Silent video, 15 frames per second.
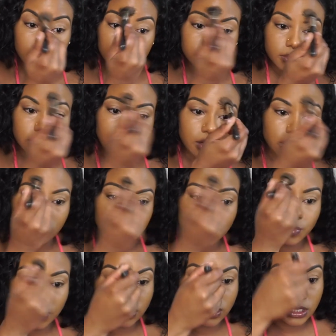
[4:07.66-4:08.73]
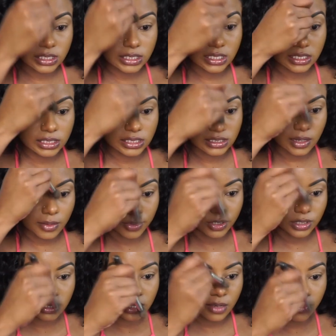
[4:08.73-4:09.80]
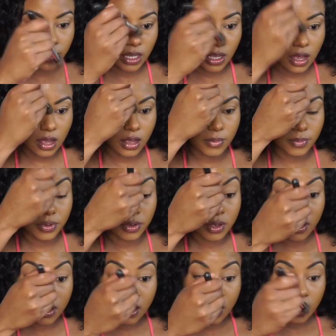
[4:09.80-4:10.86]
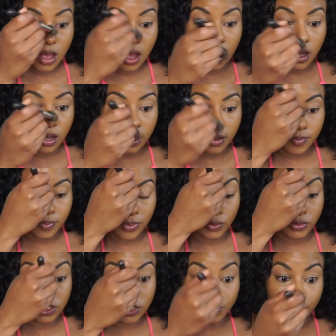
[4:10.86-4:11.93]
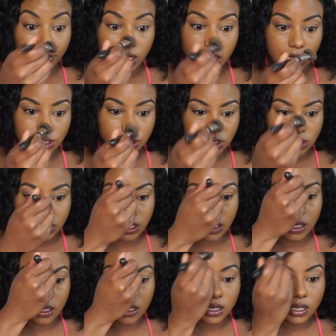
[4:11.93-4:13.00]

You know, especially since summer is coming up, or spring, I should say.